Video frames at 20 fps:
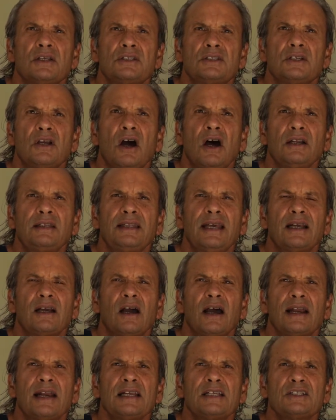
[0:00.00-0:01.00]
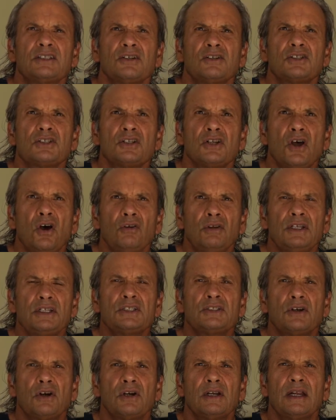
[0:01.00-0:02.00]
got that, and I slowly
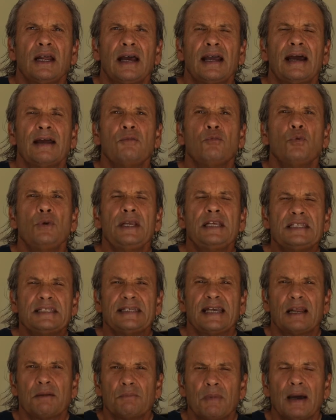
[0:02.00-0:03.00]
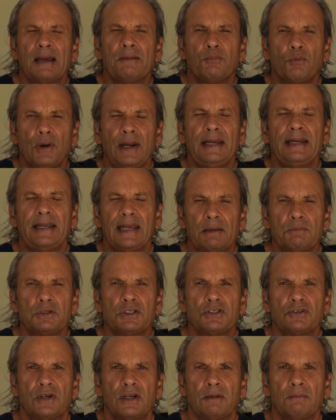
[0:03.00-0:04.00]
started. I reset my brain
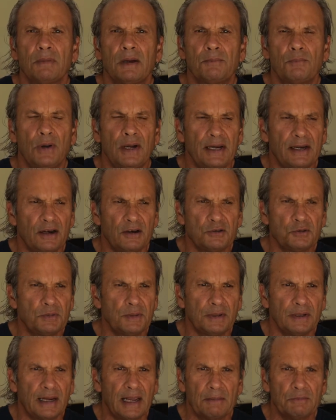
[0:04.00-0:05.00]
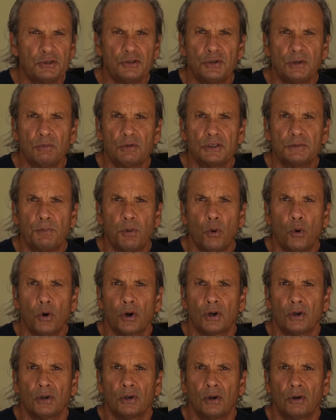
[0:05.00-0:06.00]
chemistry. My brain chemistry was
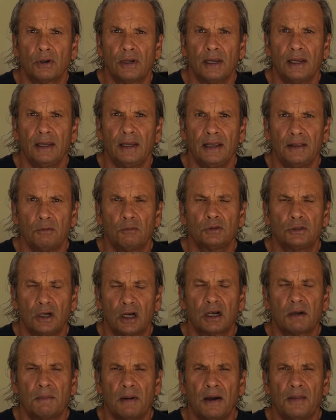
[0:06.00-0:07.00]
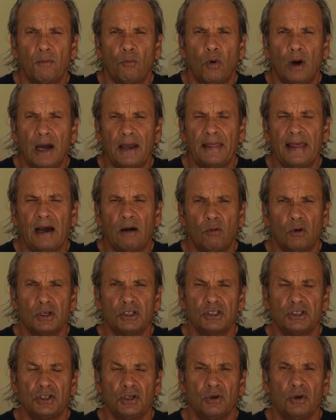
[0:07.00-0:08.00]
poor. Okay, and we'll talk about why that
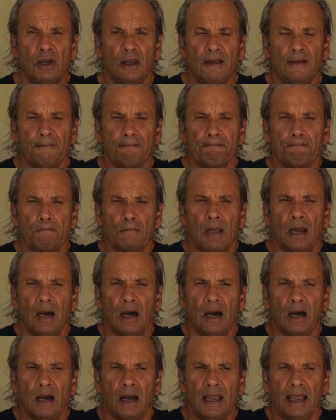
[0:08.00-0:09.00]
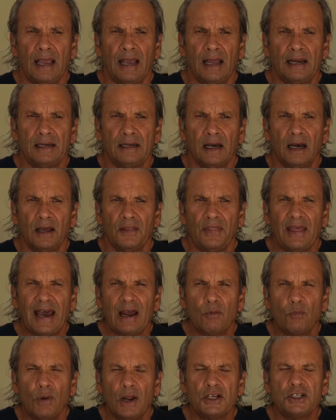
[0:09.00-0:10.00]
was too. And
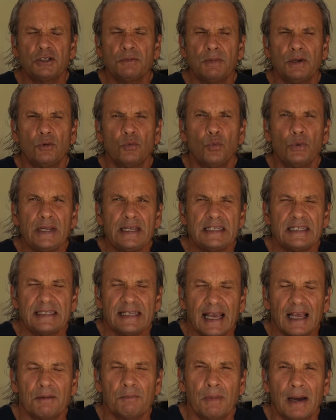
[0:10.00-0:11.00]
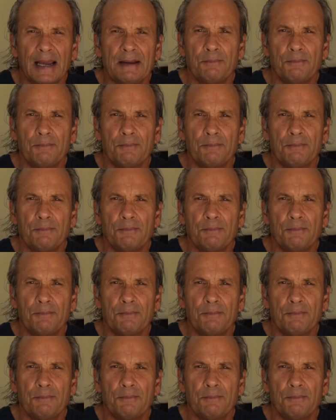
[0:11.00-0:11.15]
that regimen reset my